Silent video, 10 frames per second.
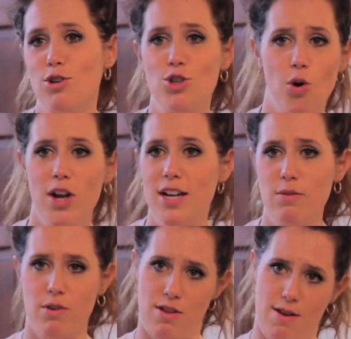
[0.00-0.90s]
join in
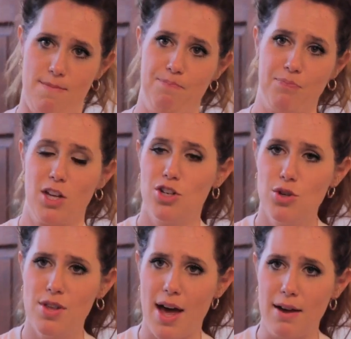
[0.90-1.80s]
with him? Do
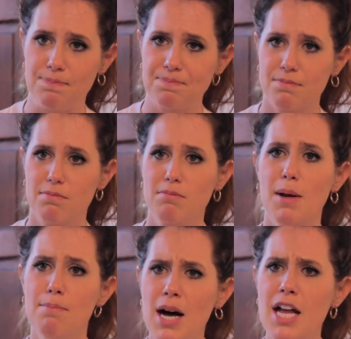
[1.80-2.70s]
that.
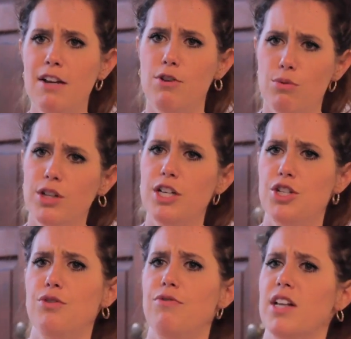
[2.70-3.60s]
But if you really
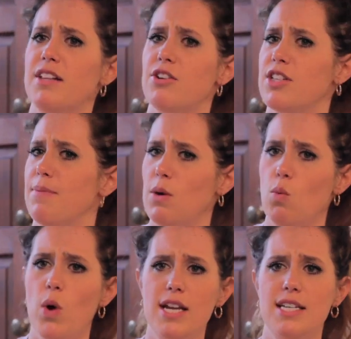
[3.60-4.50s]
do feel like there's something
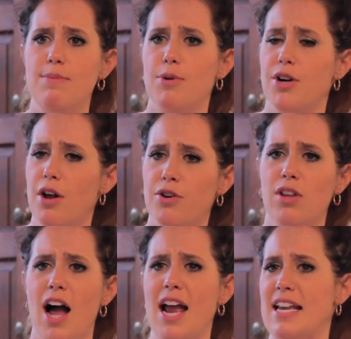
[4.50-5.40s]
way deeper and
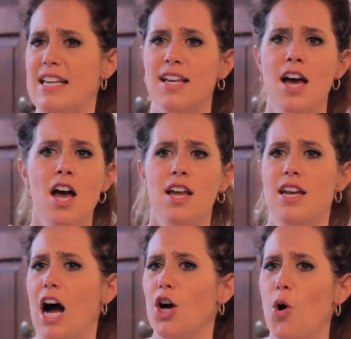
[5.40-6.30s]
underlying, he's
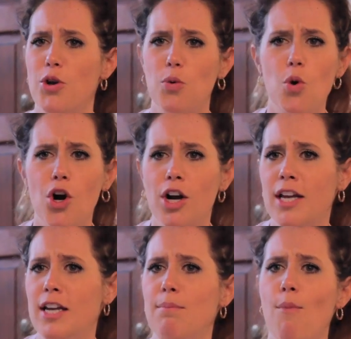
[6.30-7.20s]
not going to work
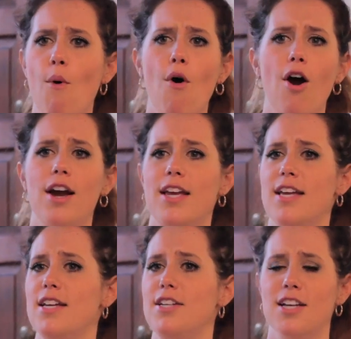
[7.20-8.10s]
anymore,
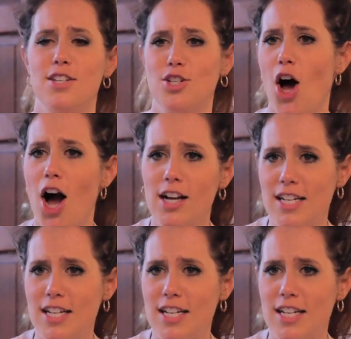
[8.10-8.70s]
he doesn't talk to